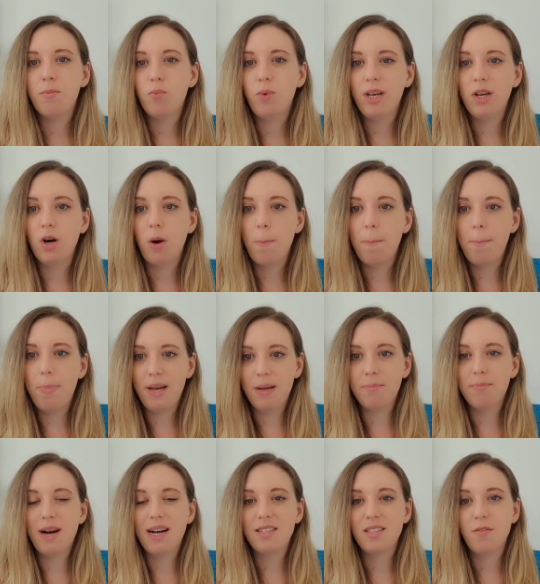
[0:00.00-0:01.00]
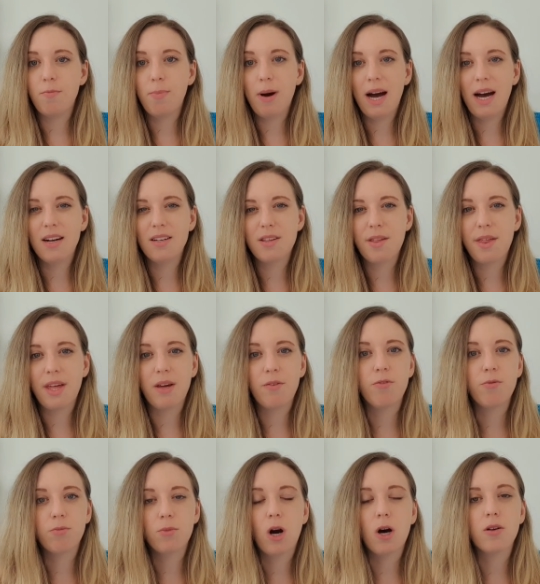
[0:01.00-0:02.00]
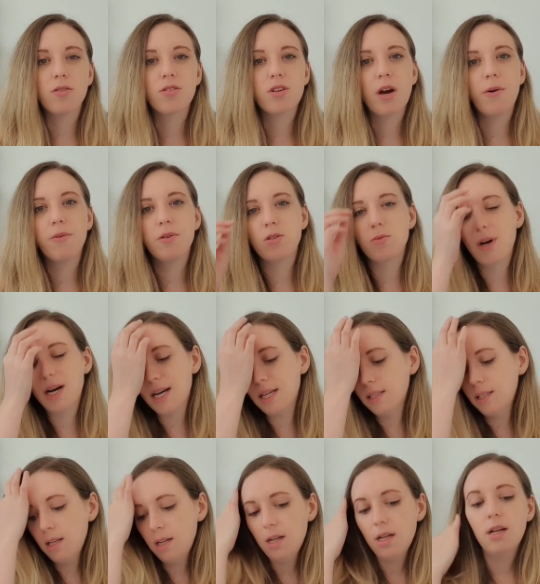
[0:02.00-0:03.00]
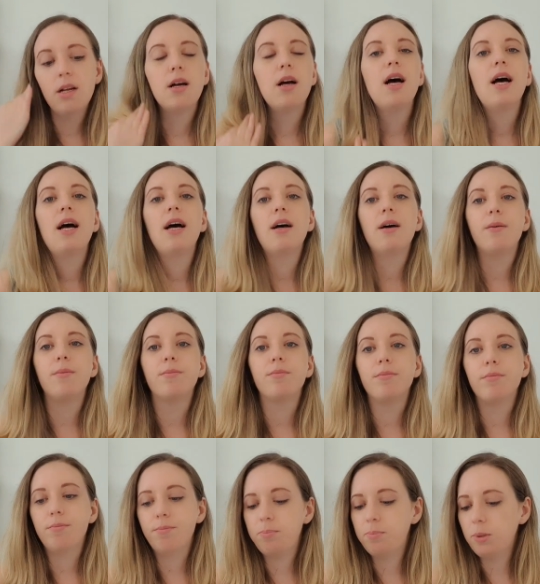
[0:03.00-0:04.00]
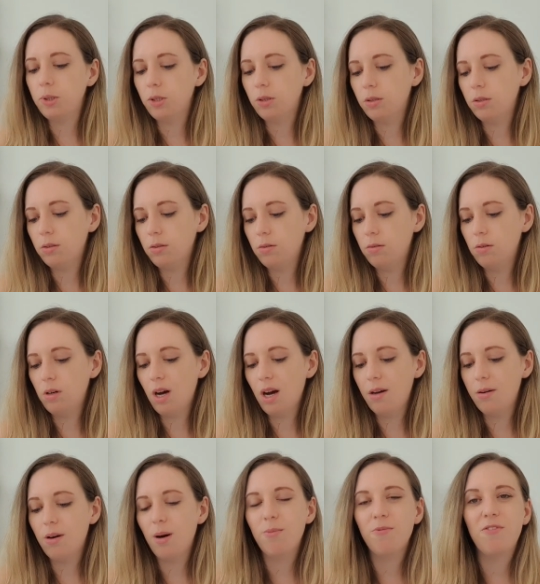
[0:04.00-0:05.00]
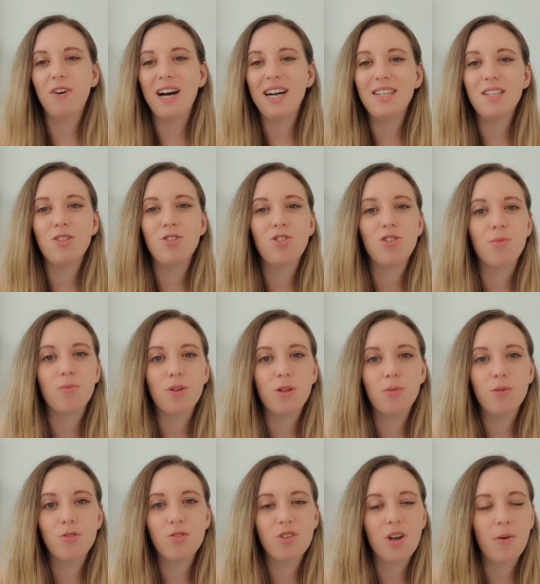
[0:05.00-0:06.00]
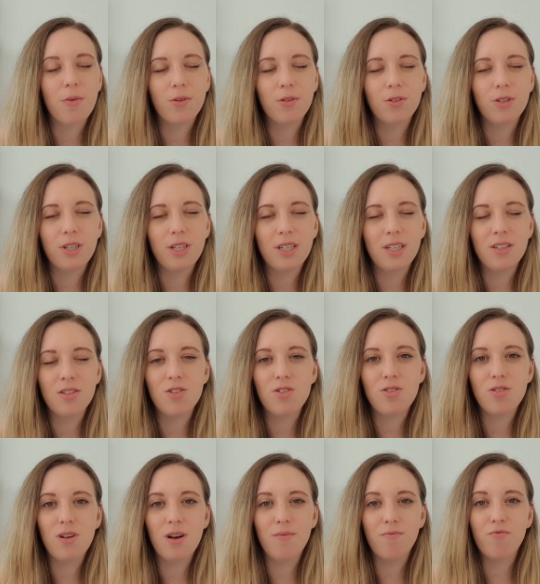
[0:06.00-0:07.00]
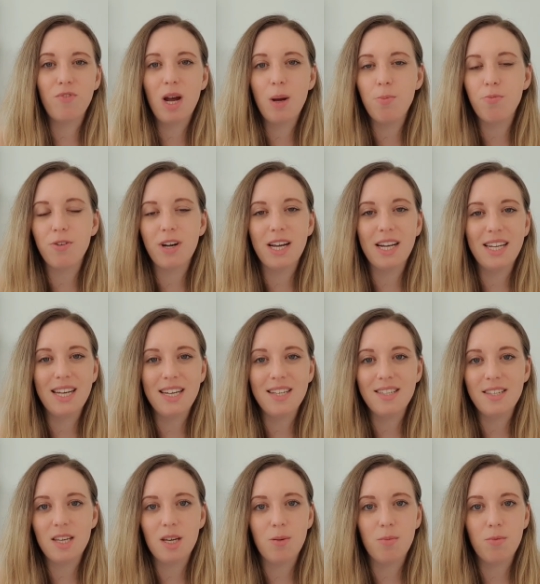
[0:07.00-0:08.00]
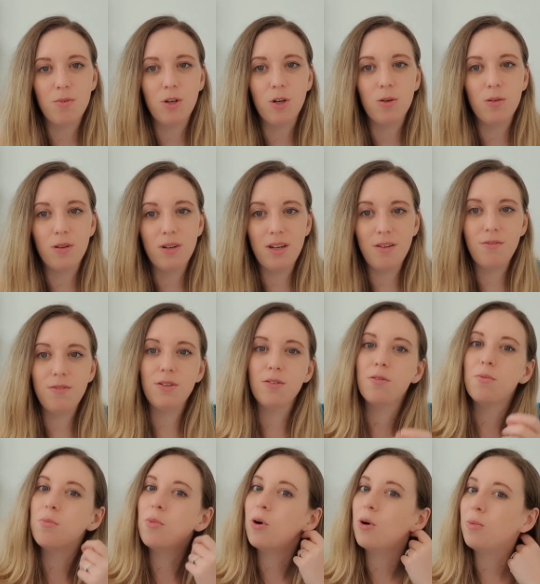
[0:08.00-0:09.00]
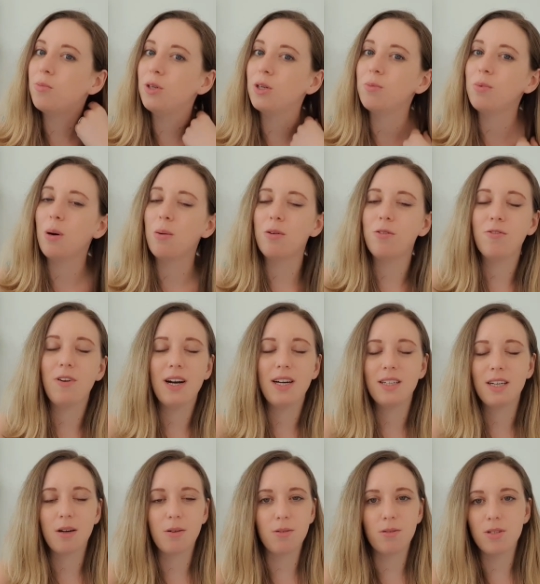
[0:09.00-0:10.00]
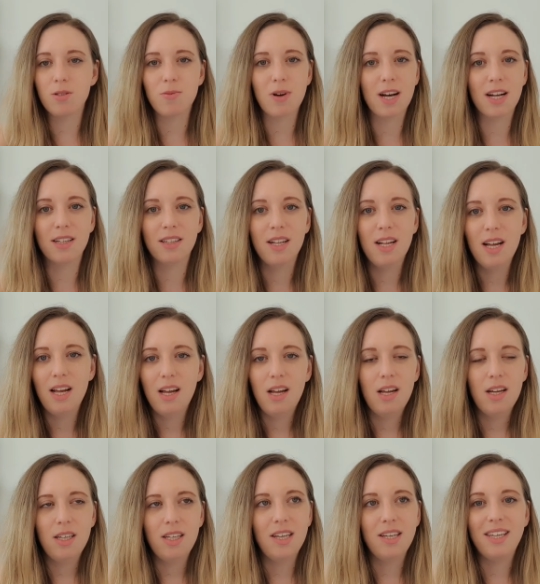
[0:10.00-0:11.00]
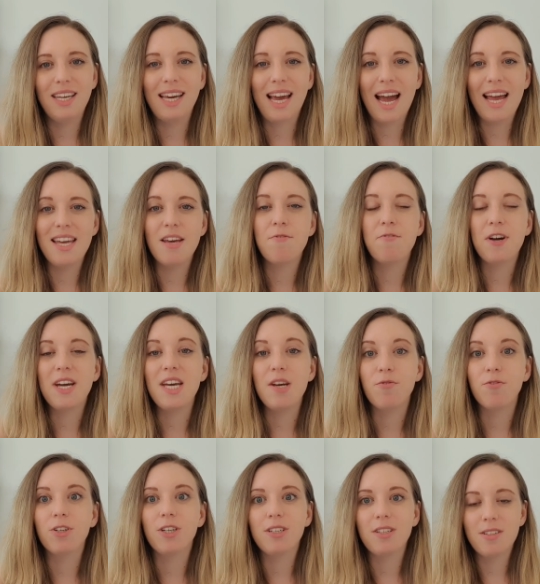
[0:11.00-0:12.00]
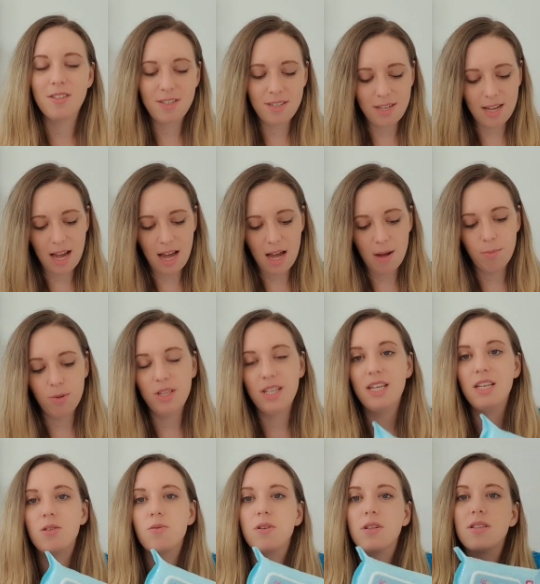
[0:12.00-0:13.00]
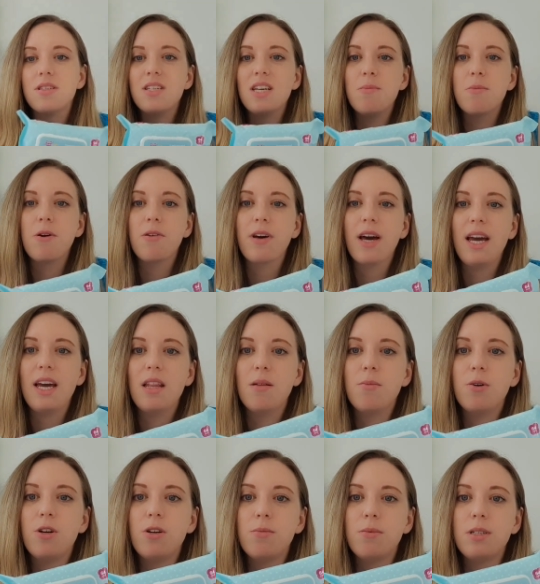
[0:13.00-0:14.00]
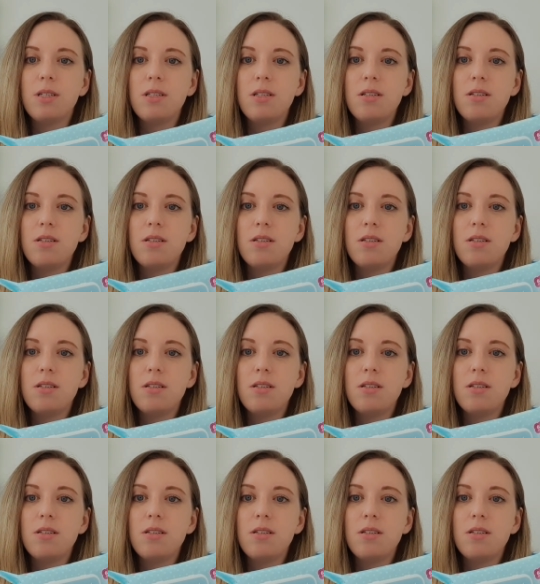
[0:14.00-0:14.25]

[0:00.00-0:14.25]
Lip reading: we got big massive packs I think from Costco as well. But I'm finding some of them are so annoying and rip really easy. If you're a mum, you'll probably find out as well. You get your favourites, but these ones seem okay at the moment.